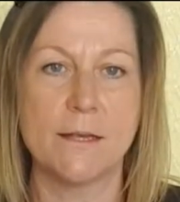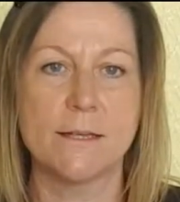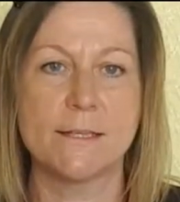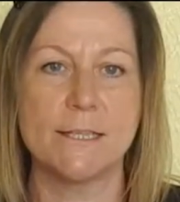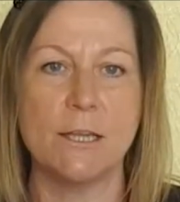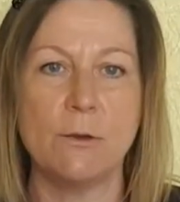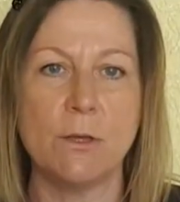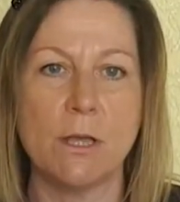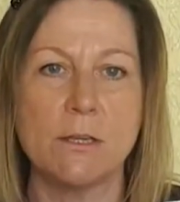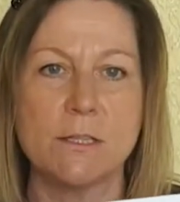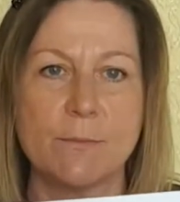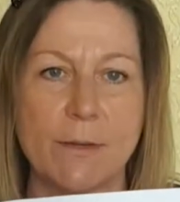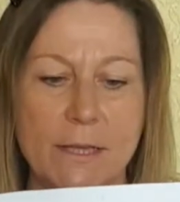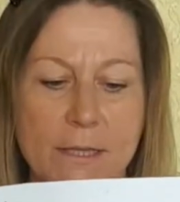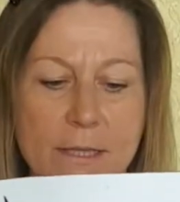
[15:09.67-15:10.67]
So now we're going
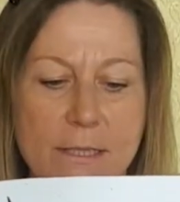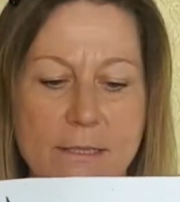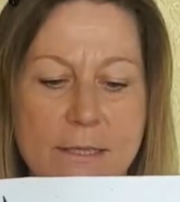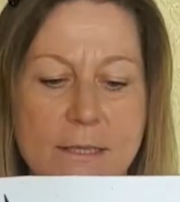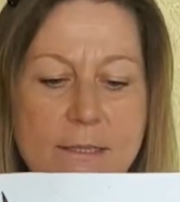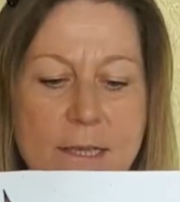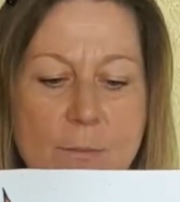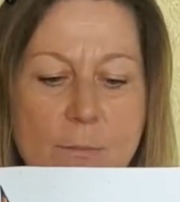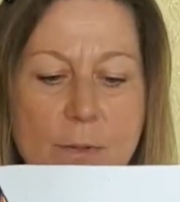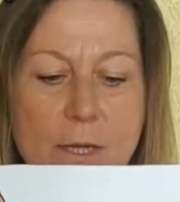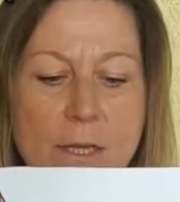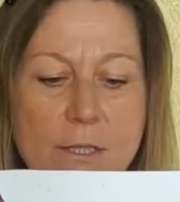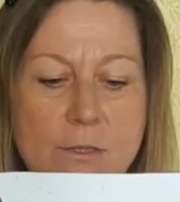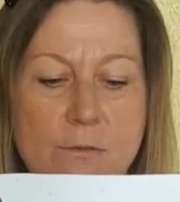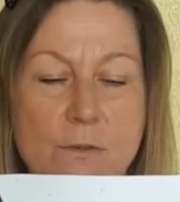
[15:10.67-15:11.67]
to make these
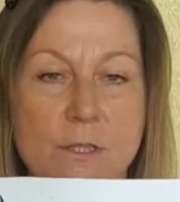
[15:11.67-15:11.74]
templates of